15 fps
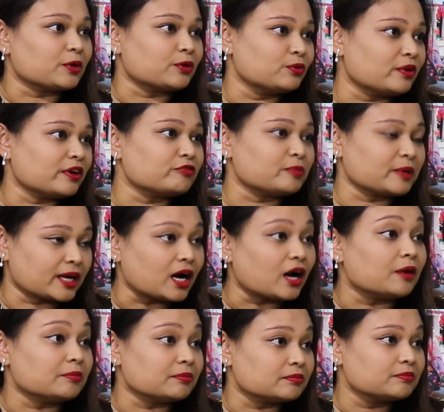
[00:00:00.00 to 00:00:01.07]
who I've
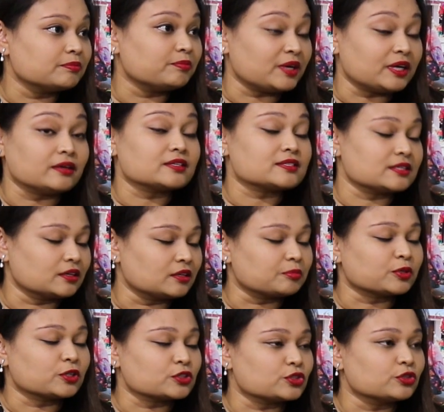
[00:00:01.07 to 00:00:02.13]
become, being a single
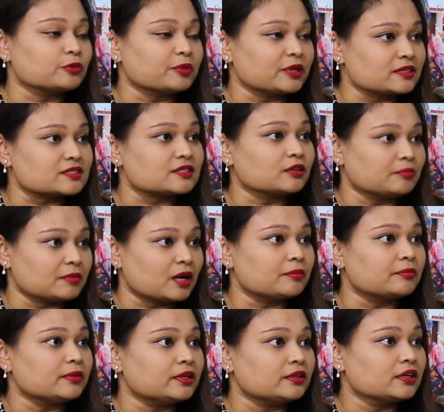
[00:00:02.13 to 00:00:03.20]
person or being a single
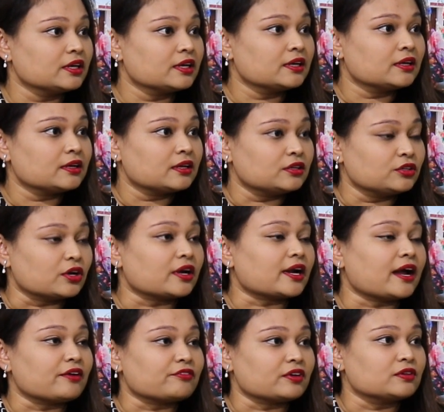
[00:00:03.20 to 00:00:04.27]
mom, and not
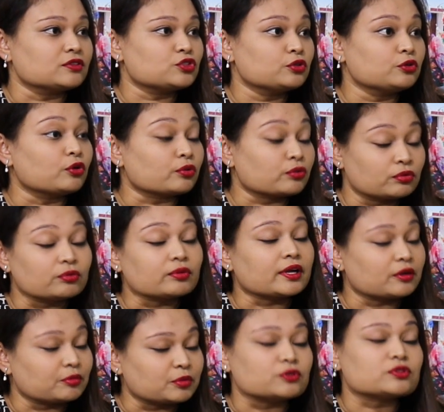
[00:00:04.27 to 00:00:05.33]
having to go through
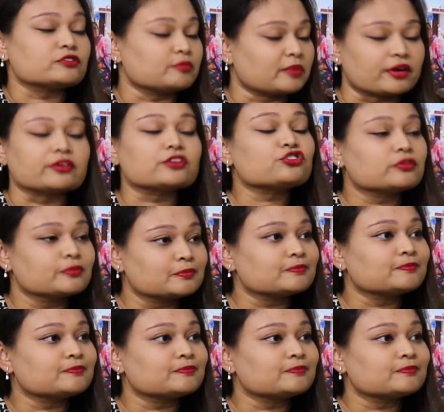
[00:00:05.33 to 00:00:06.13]
that abusive marriage.